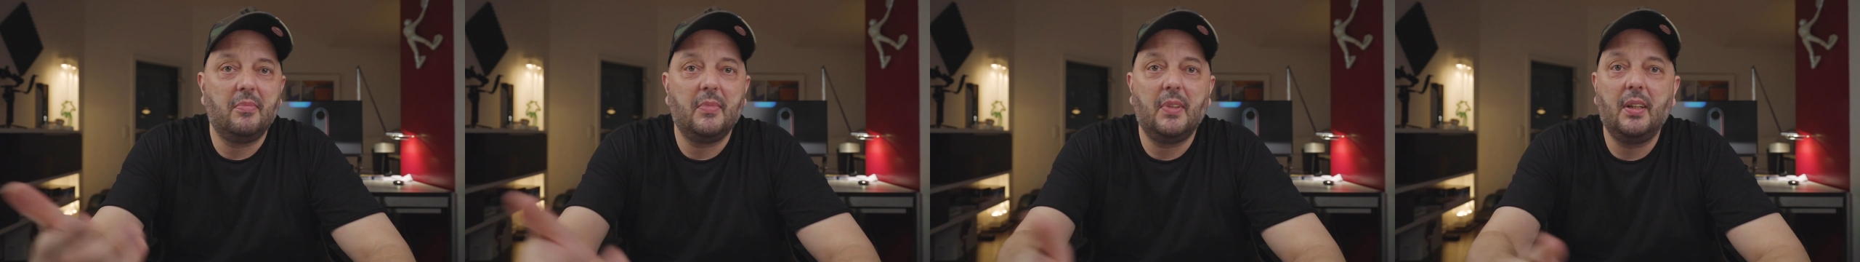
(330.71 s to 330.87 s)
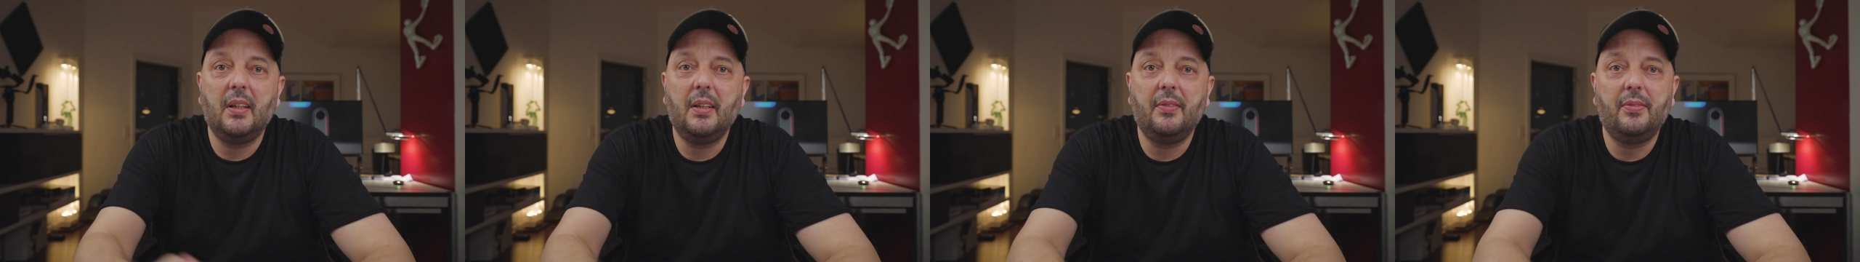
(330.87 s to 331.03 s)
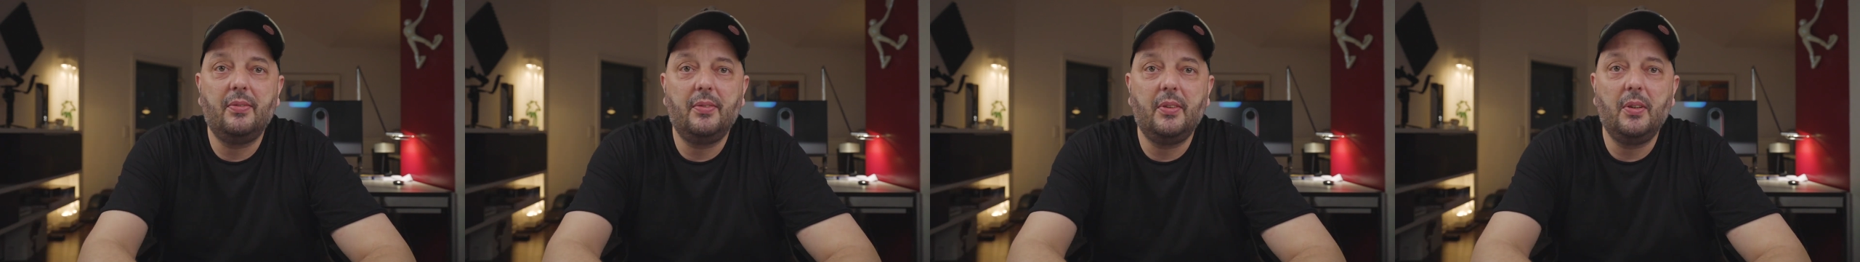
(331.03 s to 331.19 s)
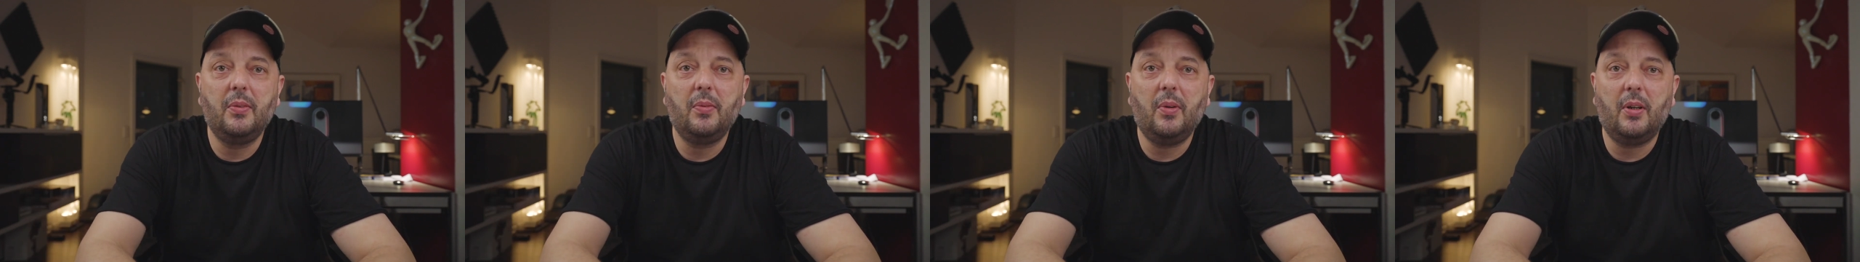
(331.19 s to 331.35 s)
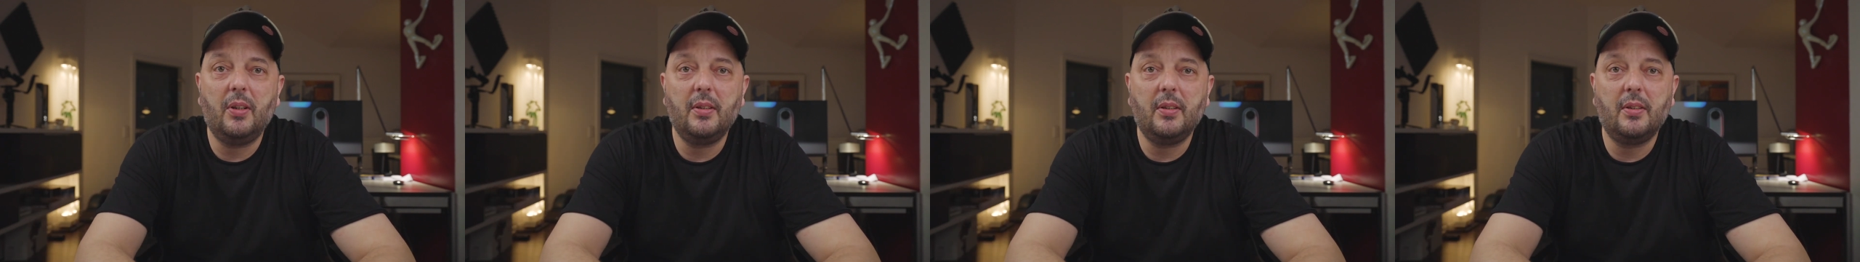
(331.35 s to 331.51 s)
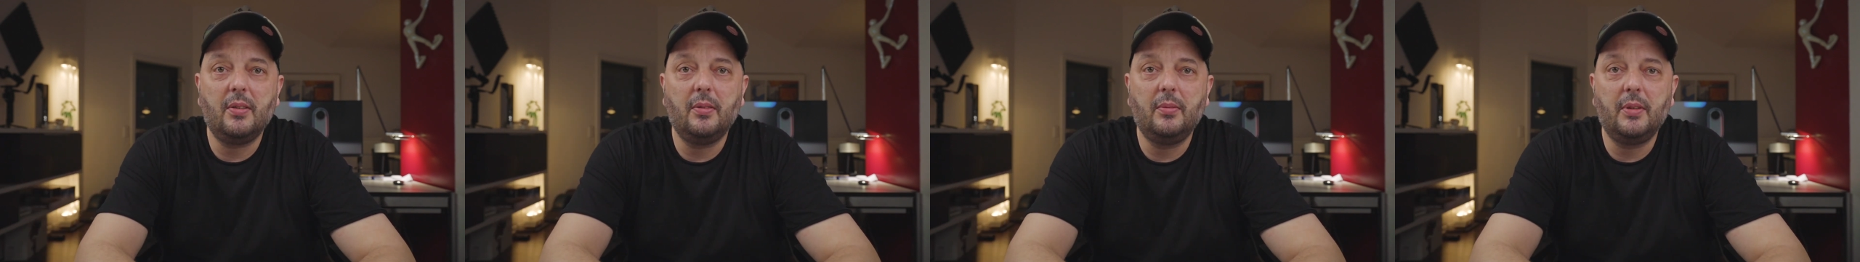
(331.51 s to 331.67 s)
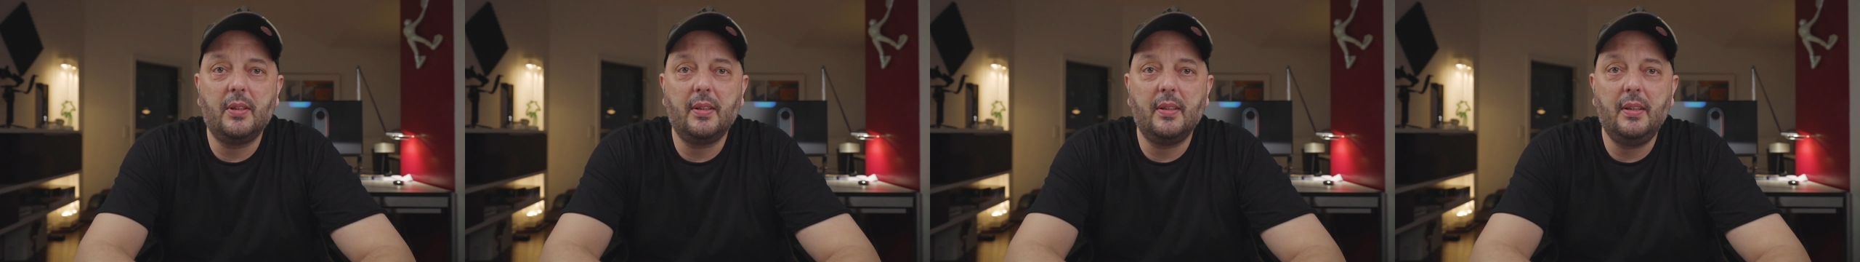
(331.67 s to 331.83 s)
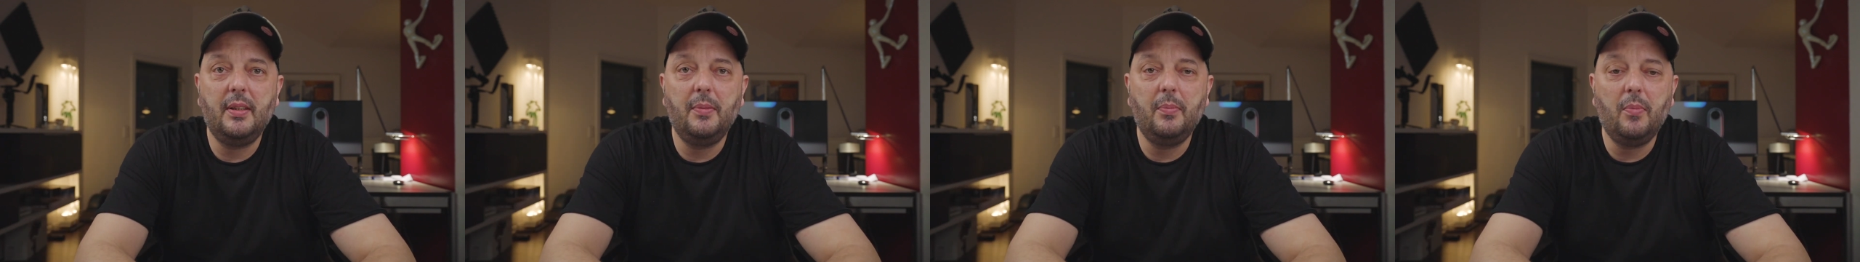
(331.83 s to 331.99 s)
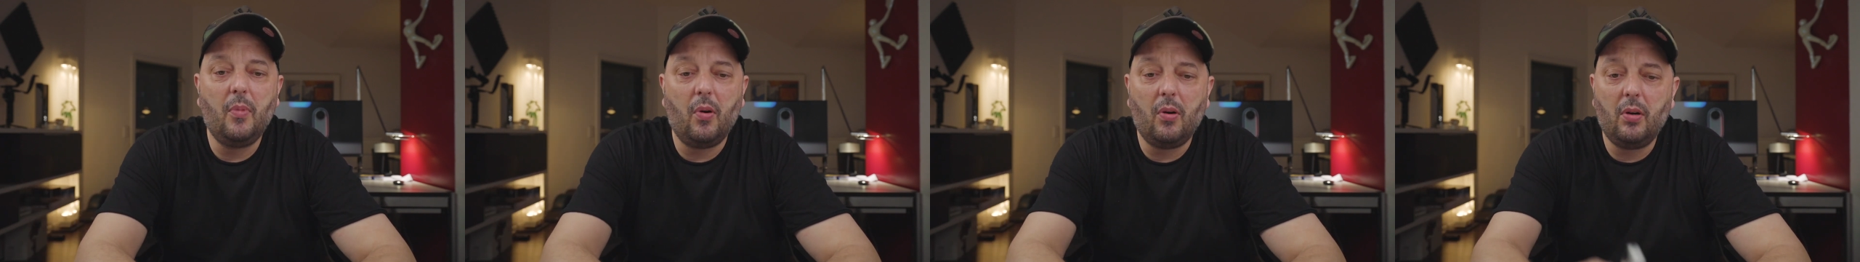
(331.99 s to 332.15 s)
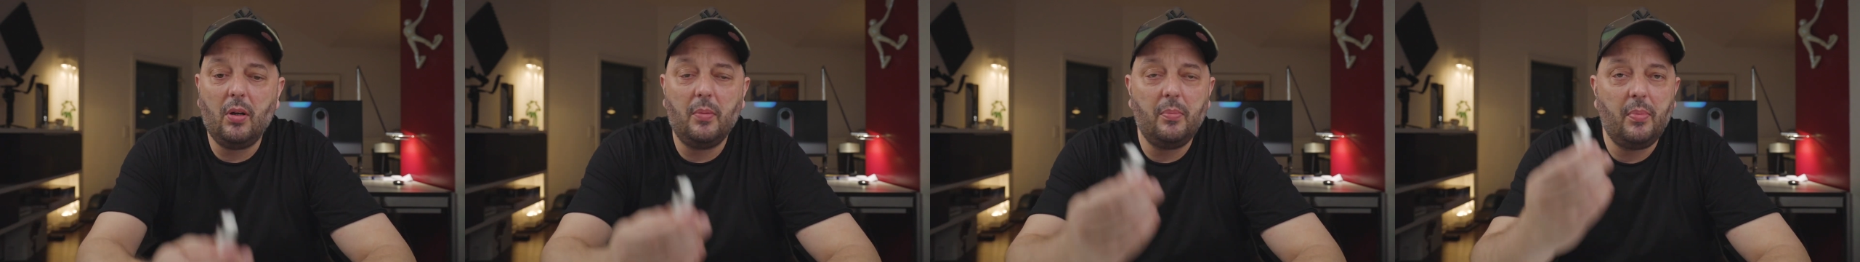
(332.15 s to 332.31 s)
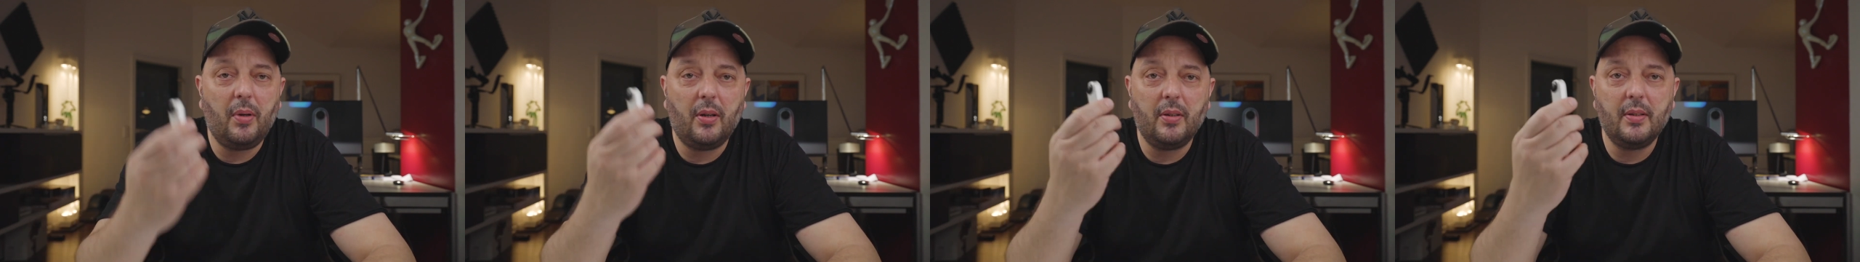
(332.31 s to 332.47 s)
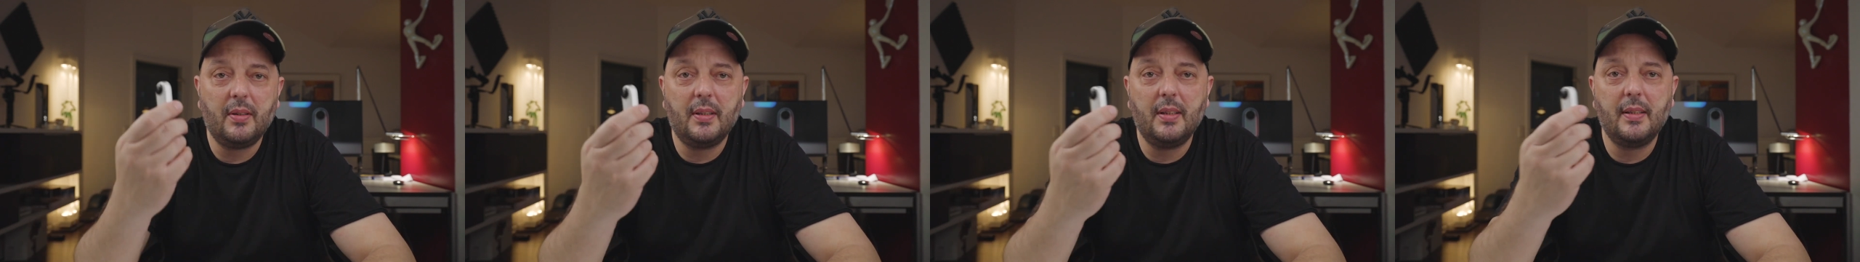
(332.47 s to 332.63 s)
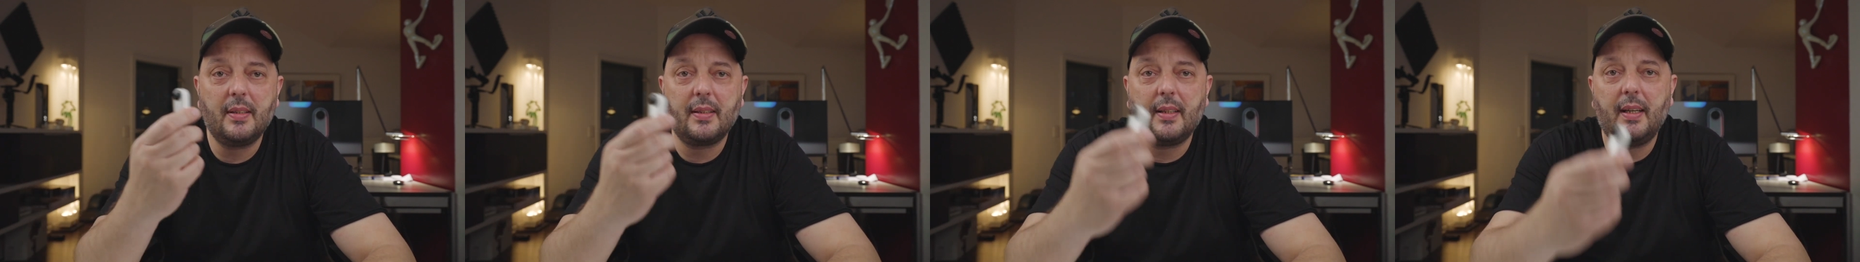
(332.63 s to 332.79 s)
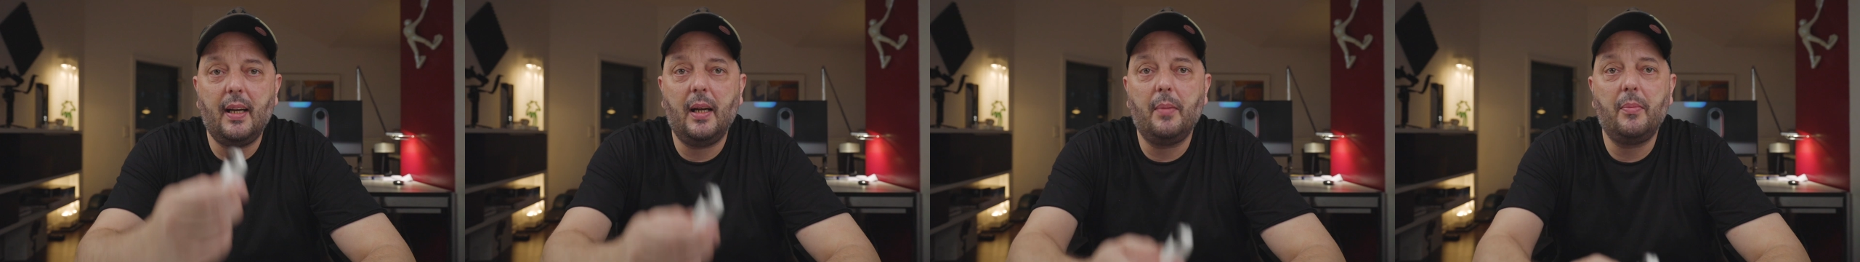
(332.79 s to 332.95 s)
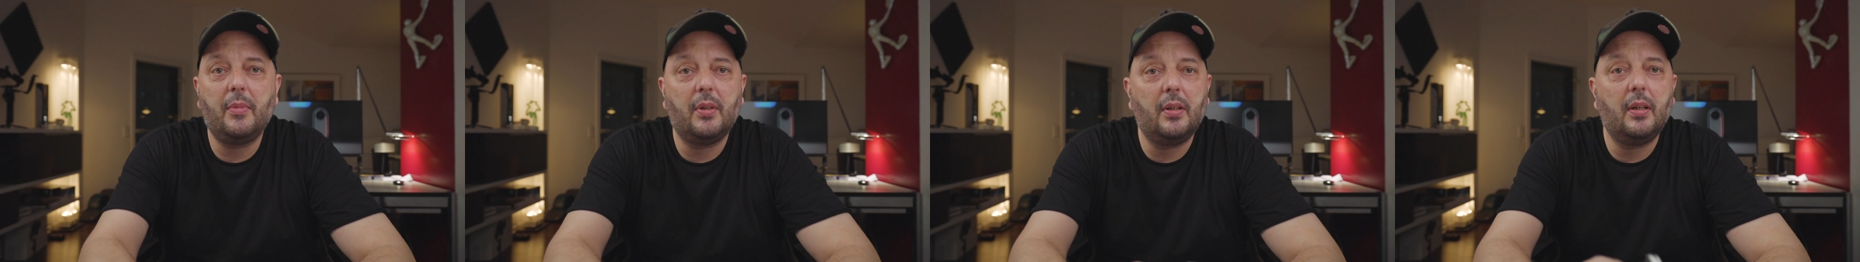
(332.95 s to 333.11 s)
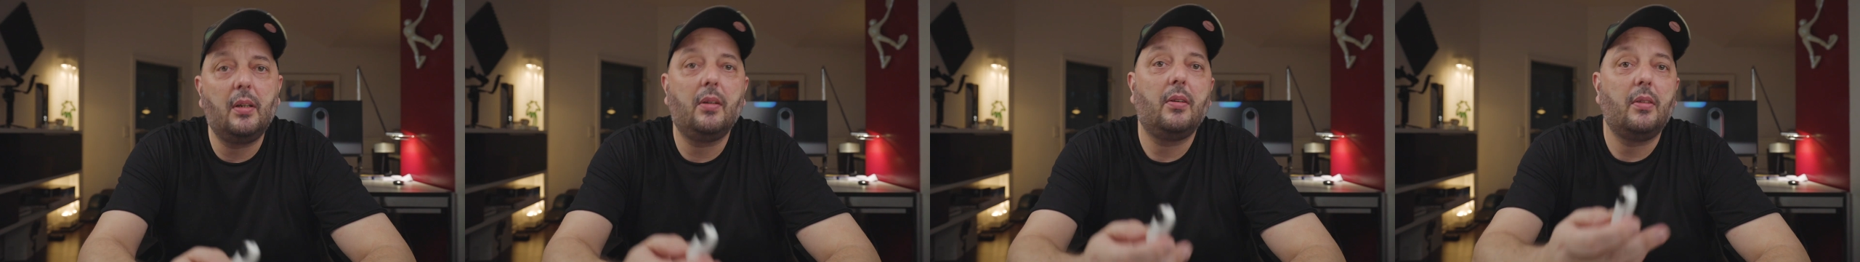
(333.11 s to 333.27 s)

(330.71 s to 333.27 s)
If you want to see more about this camera